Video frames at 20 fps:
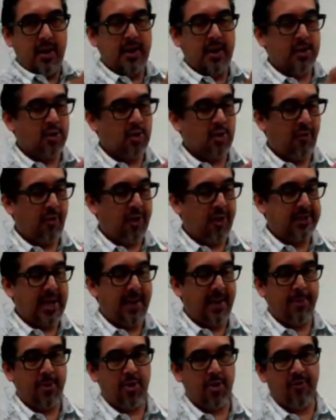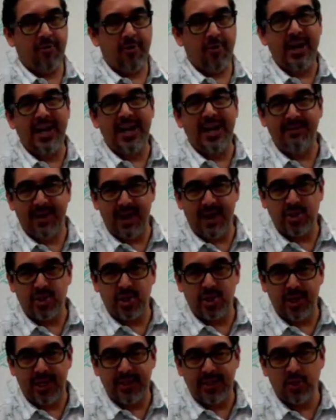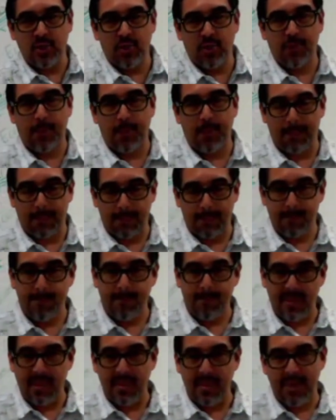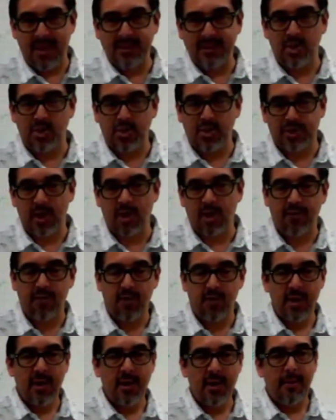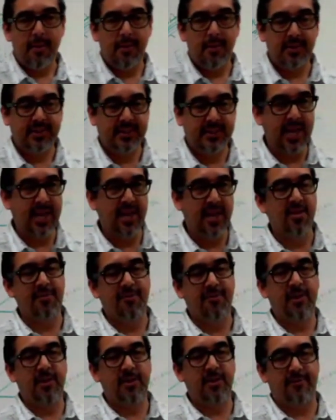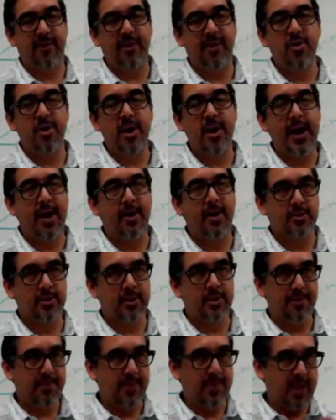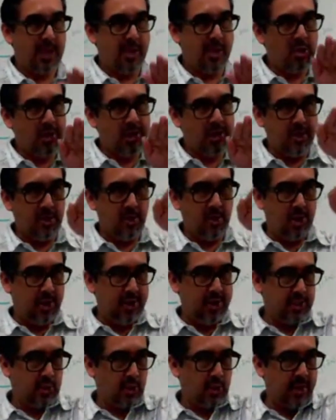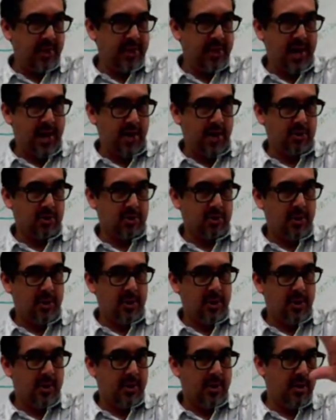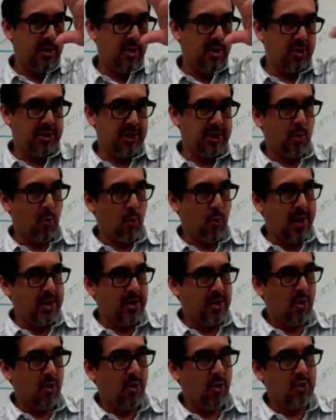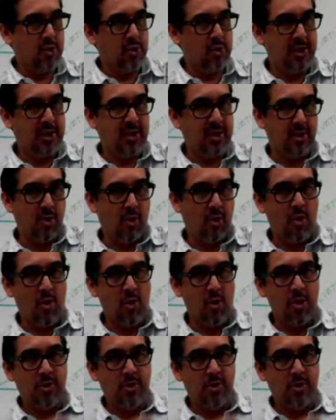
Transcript: right? So for example, your front elevation is you imagine yourself standing in the front of your house and you're looking straight at the house. You see the windows, you see the